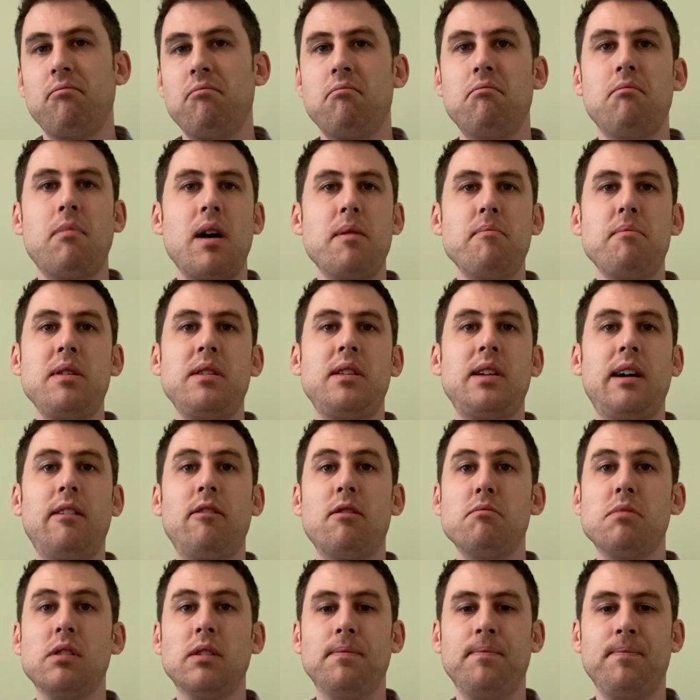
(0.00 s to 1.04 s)
Might be
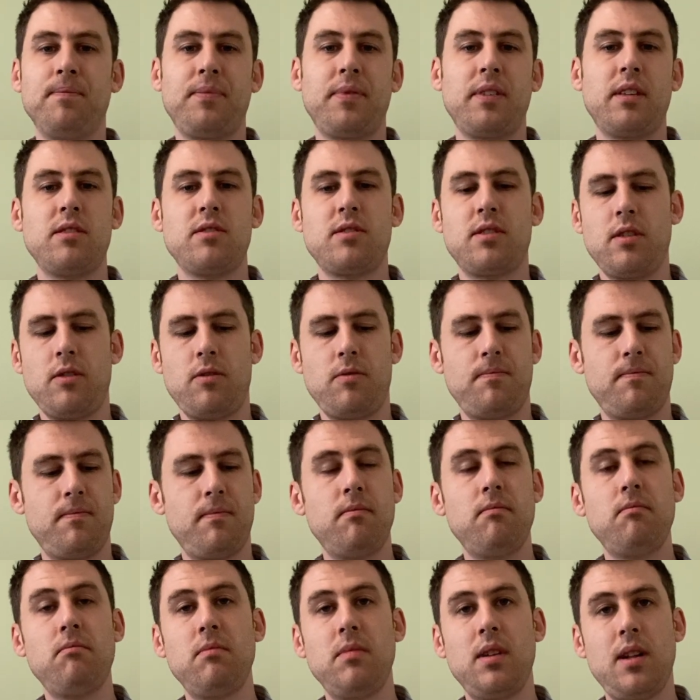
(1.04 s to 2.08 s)
terrible. So
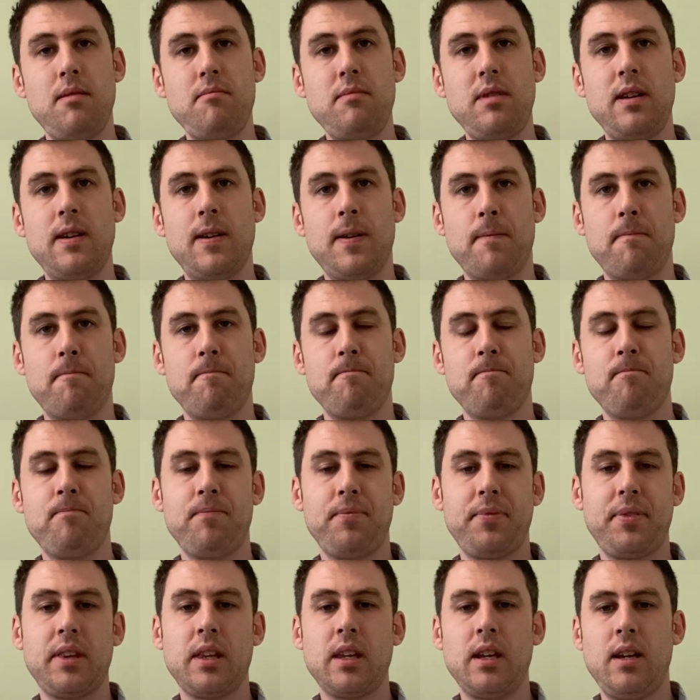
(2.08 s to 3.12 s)
let me know.
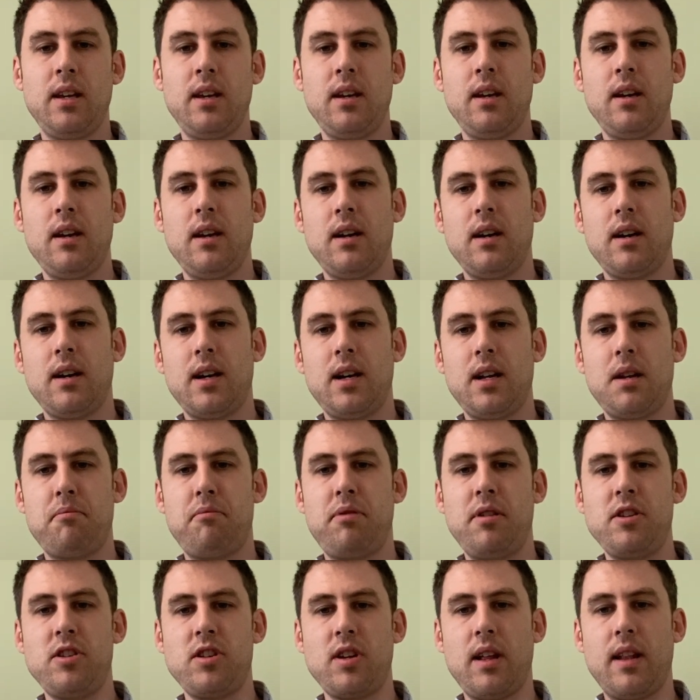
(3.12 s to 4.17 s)
I'd
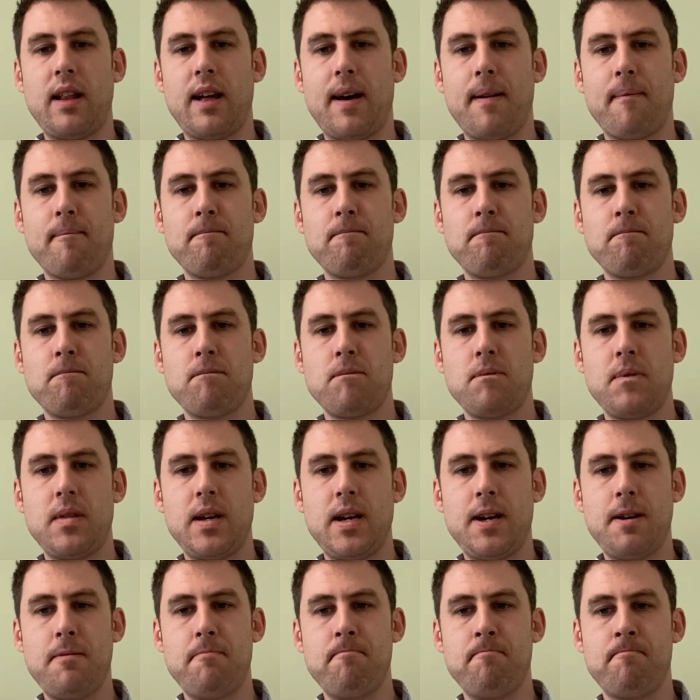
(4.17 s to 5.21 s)
appreciate that.
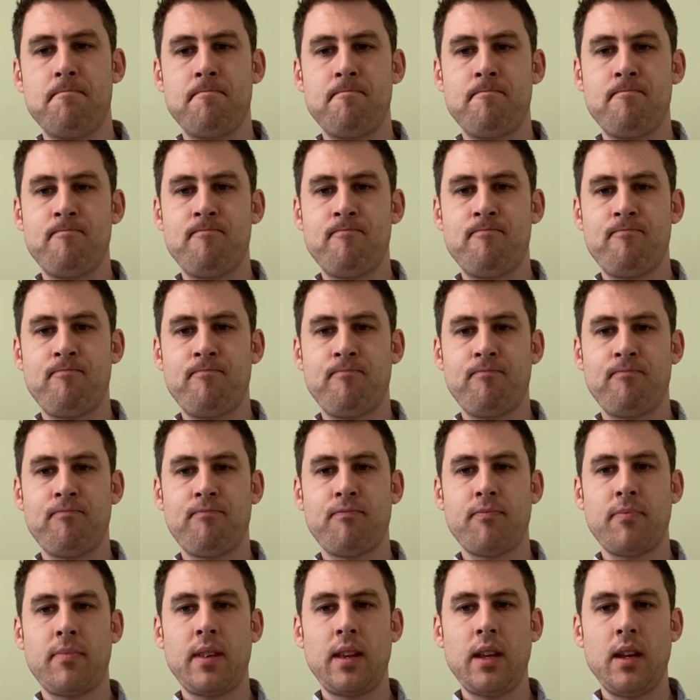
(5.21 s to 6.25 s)
Um,
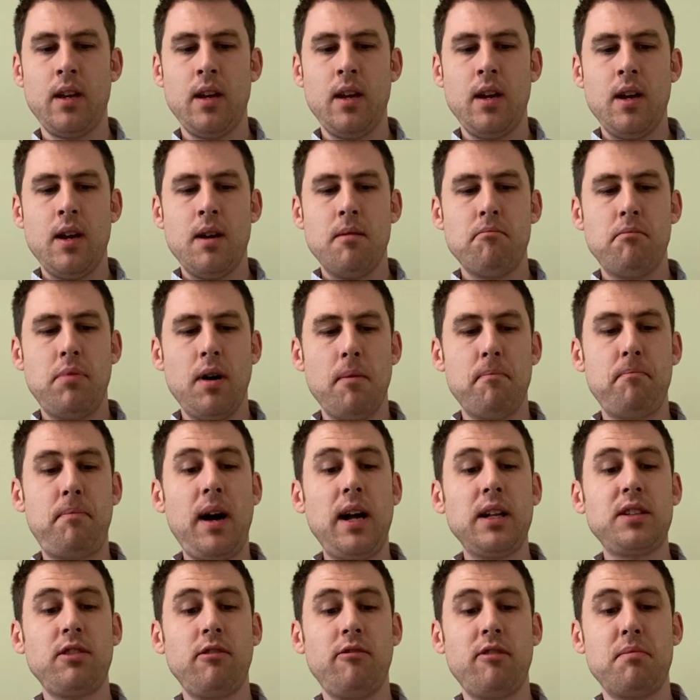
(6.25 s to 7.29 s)
but
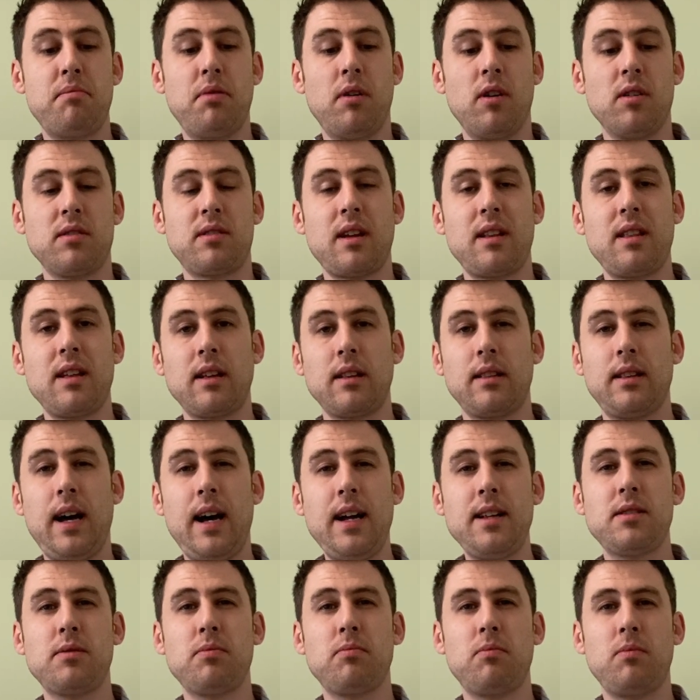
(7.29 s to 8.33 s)
battle reports, I think
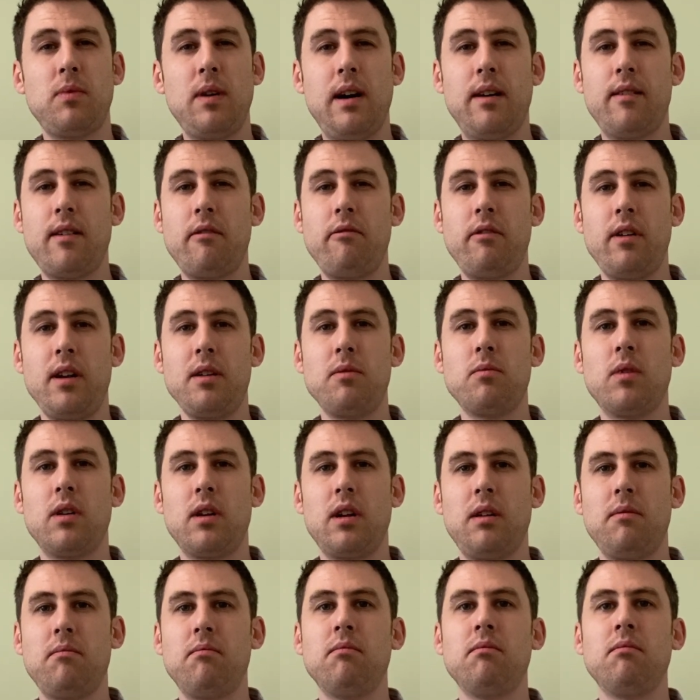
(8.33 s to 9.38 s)
that's where I really want
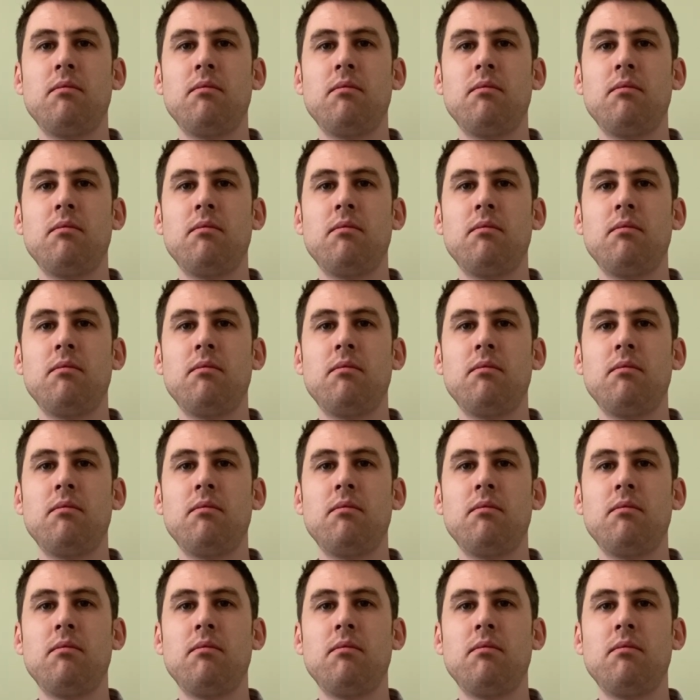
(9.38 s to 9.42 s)
to